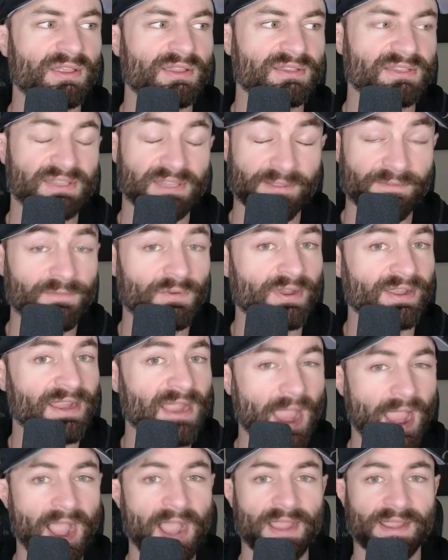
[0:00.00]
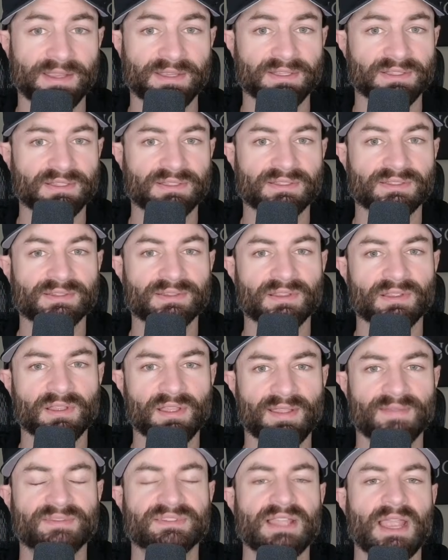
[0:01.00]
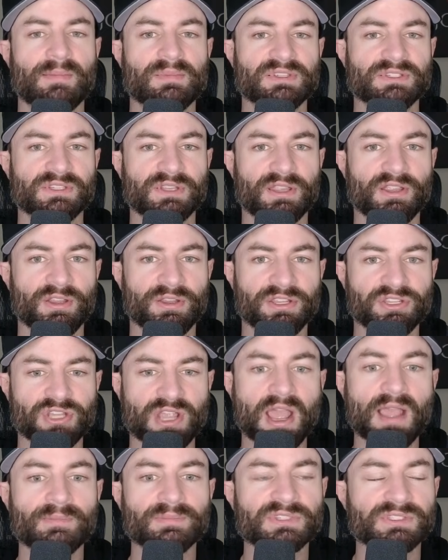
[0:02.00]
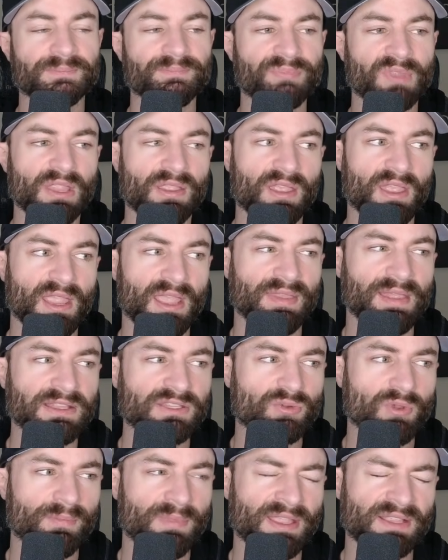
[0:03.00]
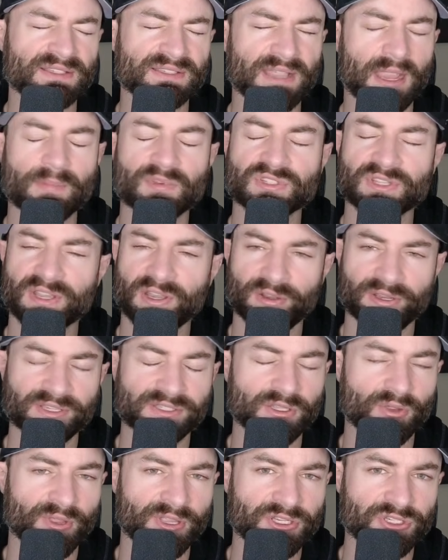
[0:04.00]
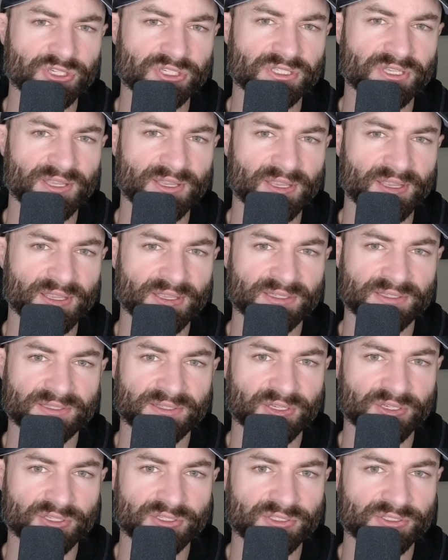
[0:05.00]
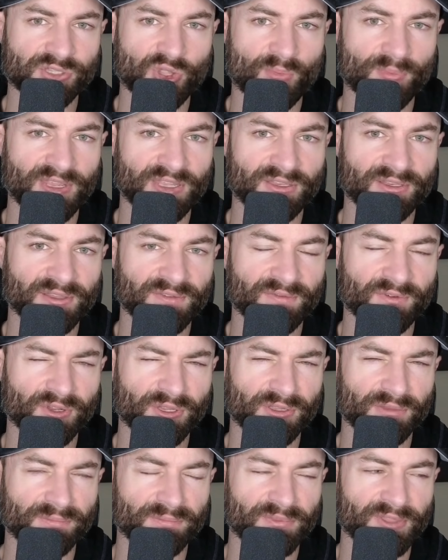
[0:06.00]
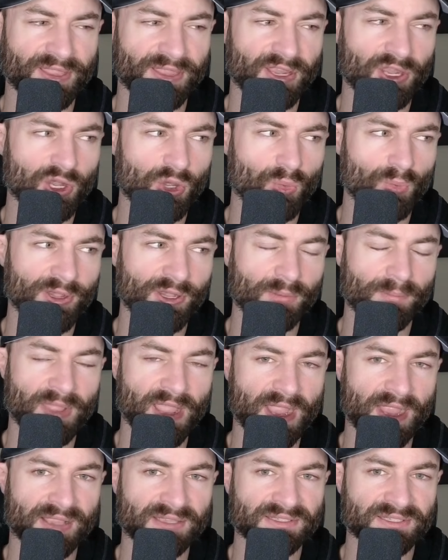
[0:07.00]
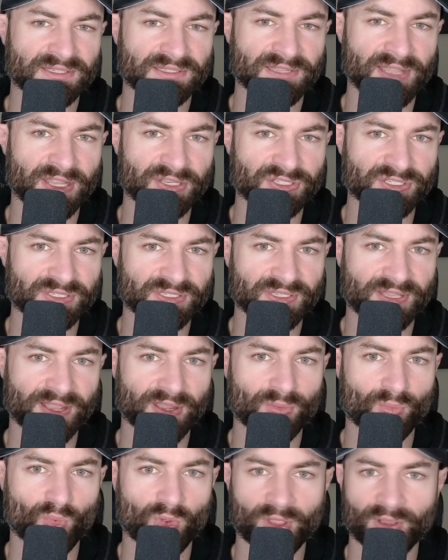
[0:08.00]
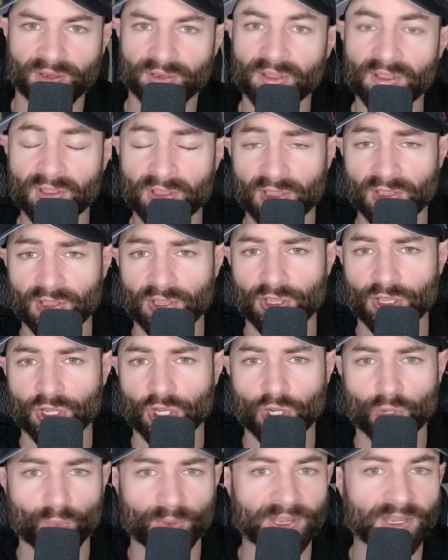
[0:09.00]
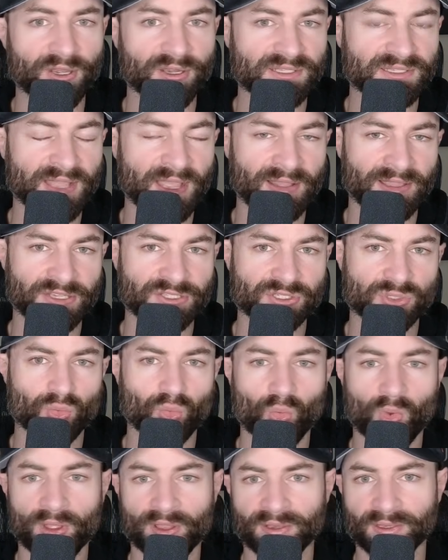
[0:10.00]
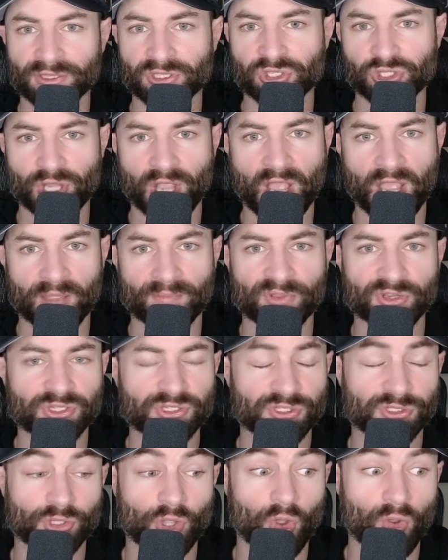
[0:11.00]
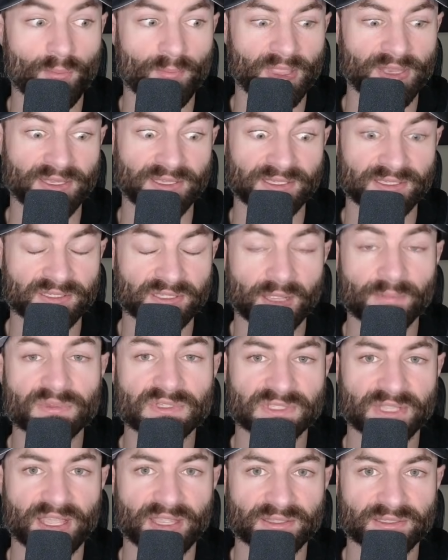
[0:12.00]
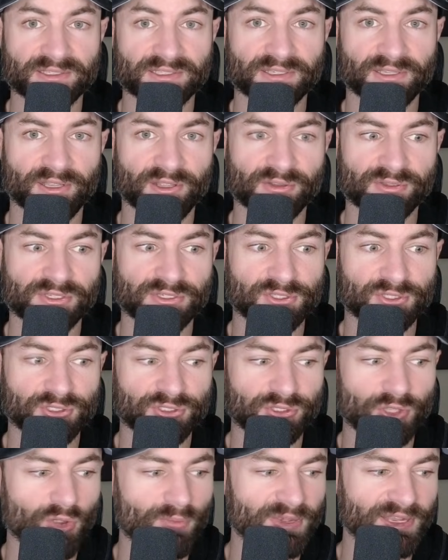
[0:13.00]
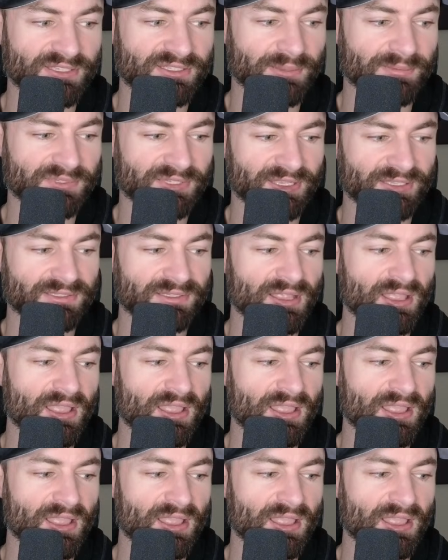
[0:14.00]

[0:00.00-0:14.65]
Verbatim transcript: different kinds of cybersecurity jobs. And that's what makes cybersecurity so interesting is there's so many different like career paths. It's not just like one career, it's not like just one job. There's so many subsets, you know, so many subsets.